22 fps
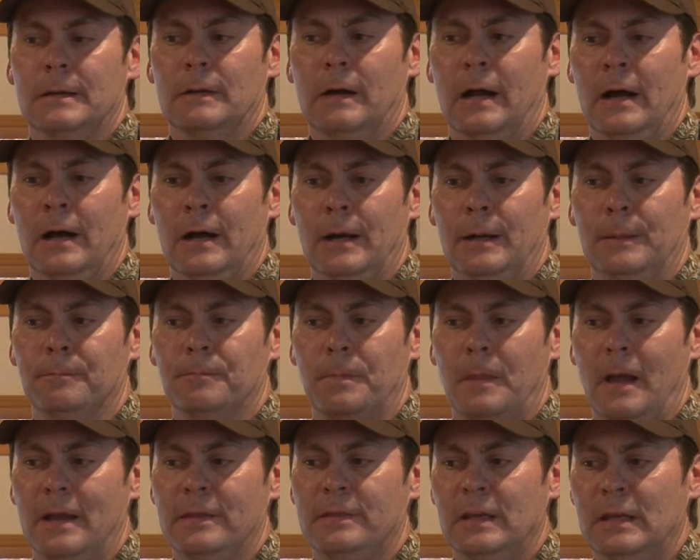
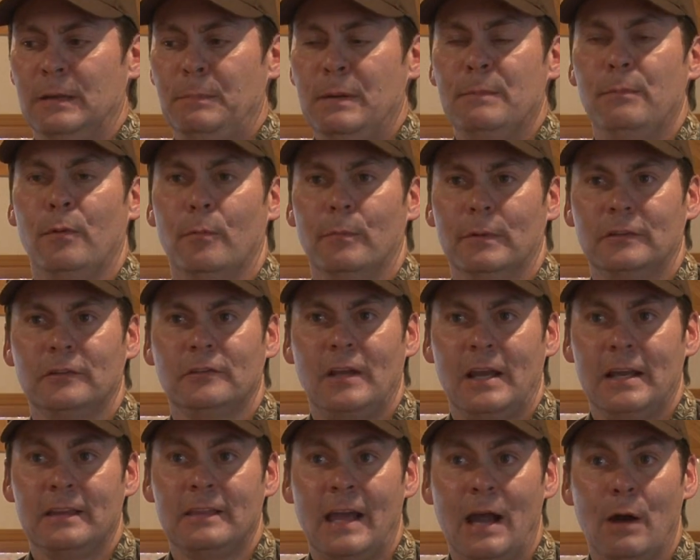I think people
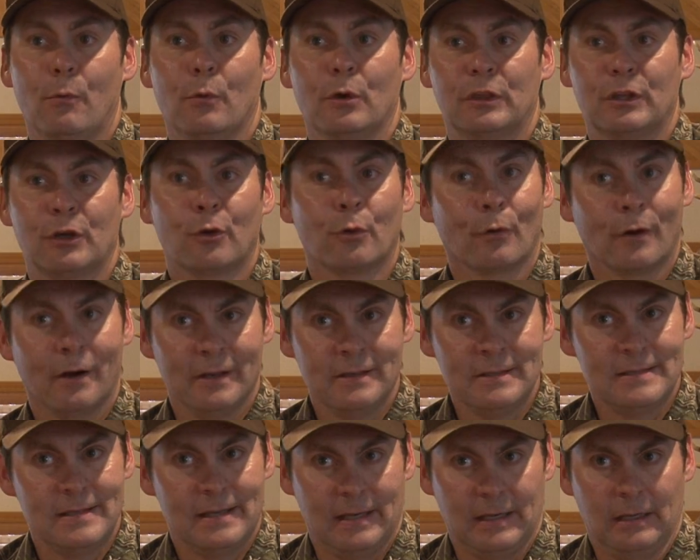mistake that with
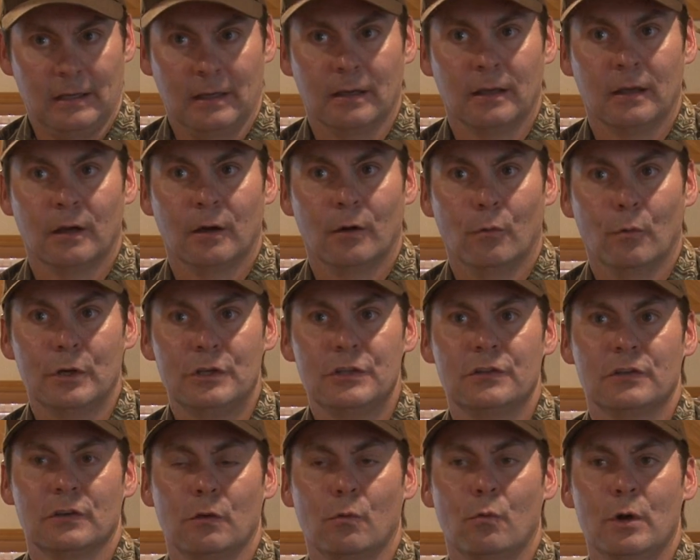grunting,
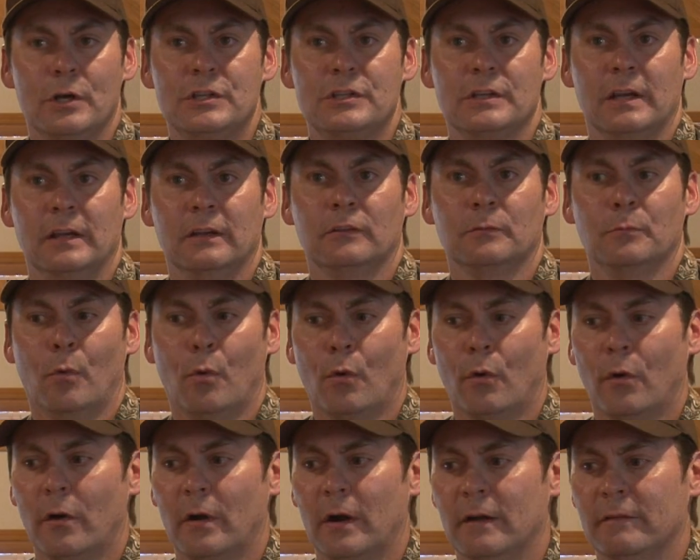which is
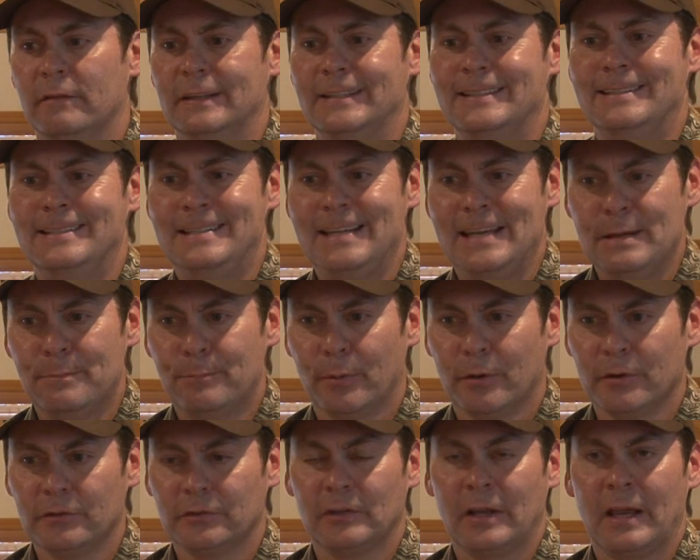more of a
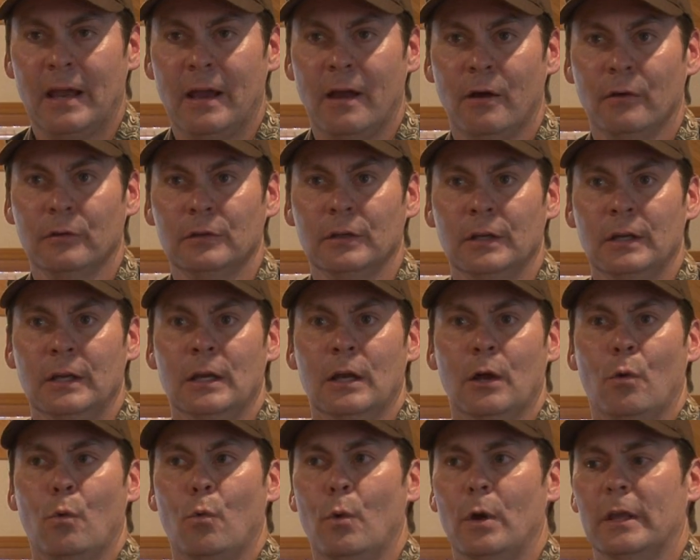deeper sound
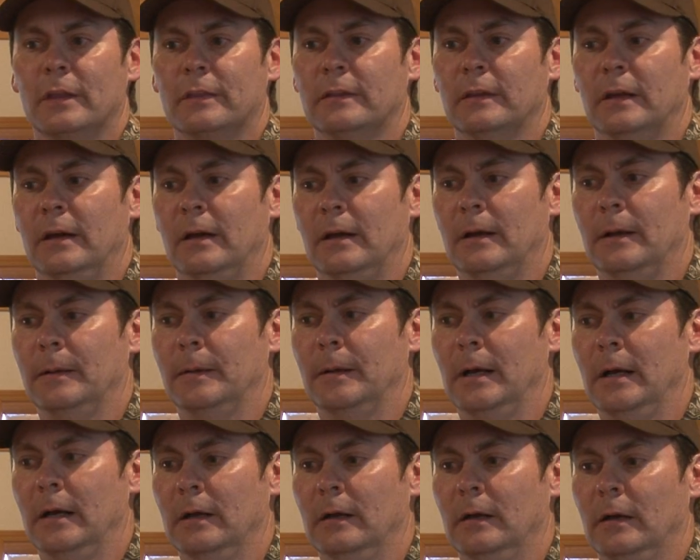with
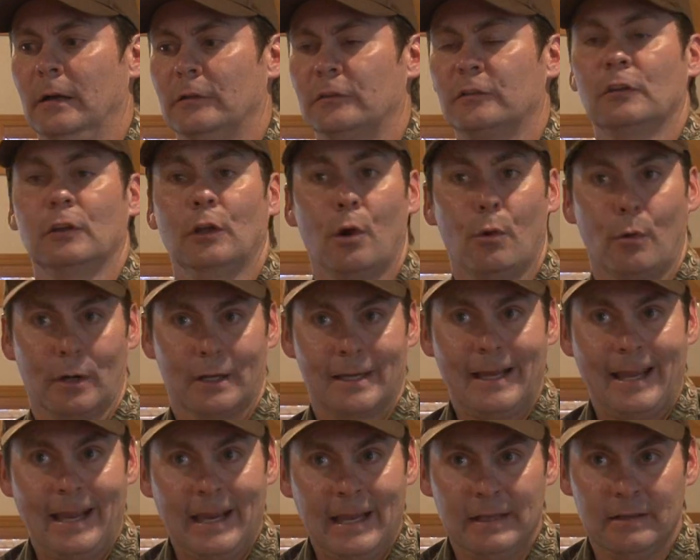a slower
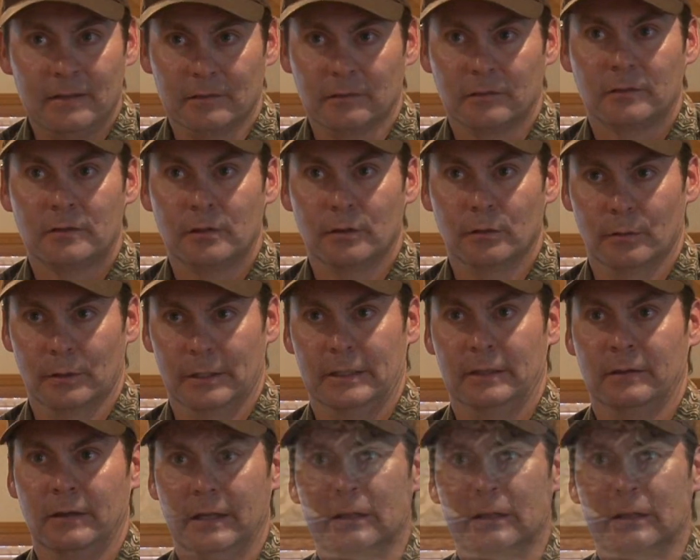cadence to it.